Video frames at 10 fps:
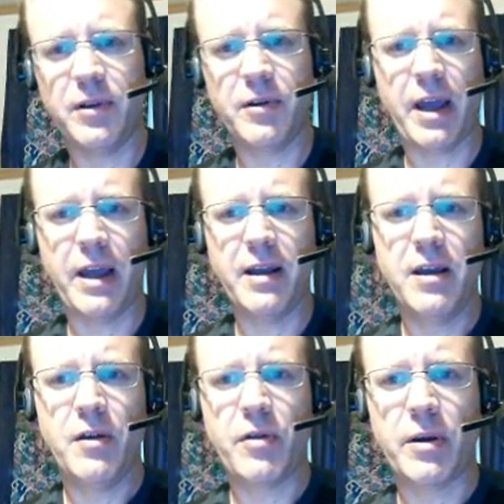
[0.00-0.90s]
Okay,
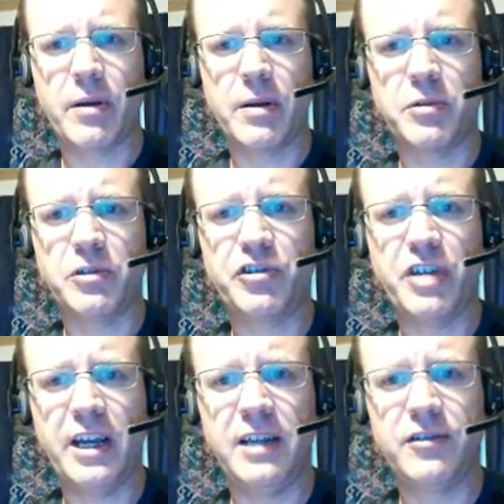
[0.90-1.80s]
so I'm going to push
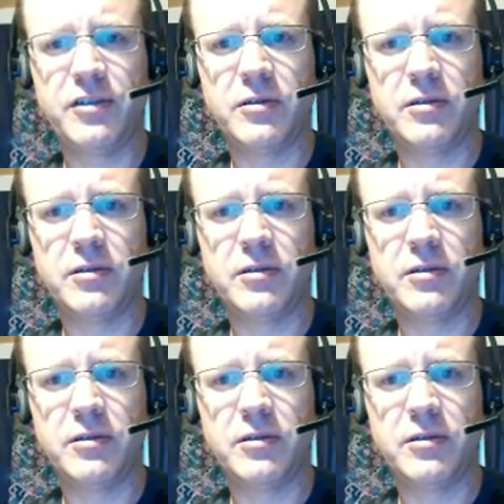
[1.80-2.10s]
change.